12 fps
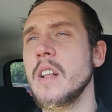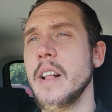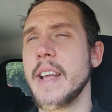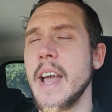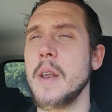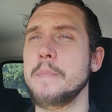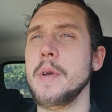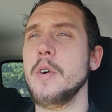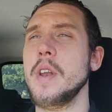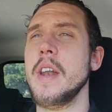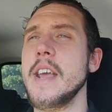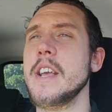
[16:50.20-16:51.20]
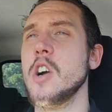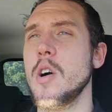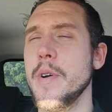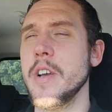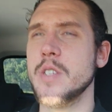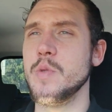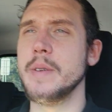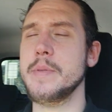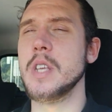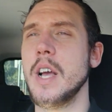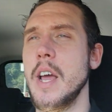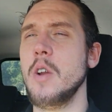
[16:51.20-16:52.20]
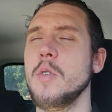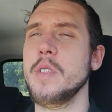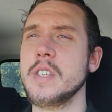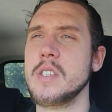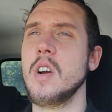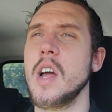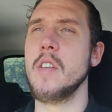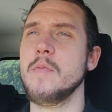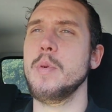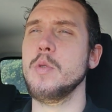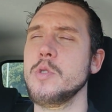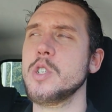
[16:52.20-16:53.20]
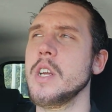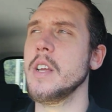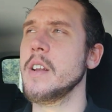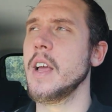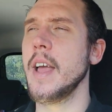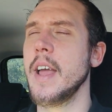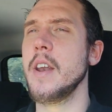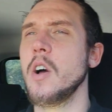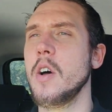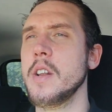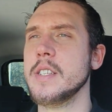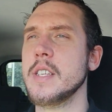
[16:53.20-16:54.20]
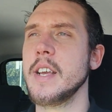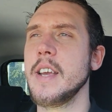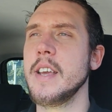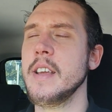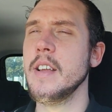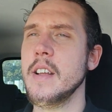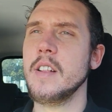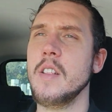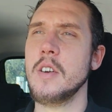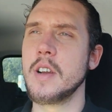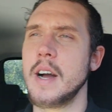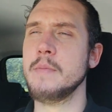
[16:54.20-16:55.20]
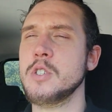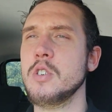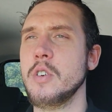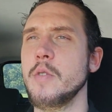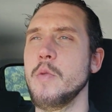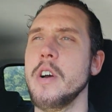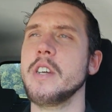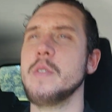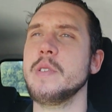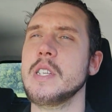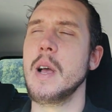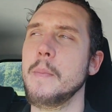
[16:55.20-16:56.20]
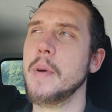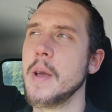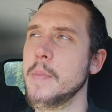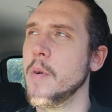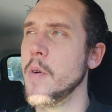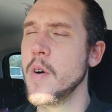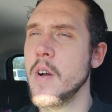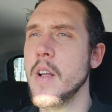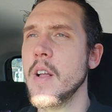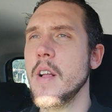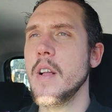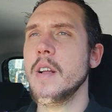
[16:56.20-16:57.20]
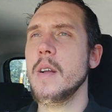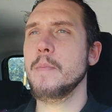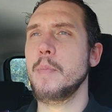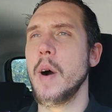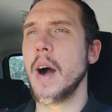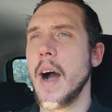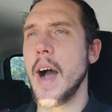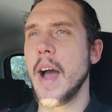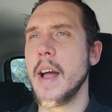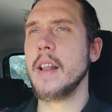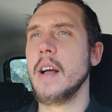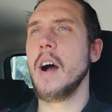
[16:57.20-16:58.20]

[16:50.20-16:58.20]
Like how to build an e-commerce website, all this kind of bullshit. And honestly, look, I'm sure it works for some people, but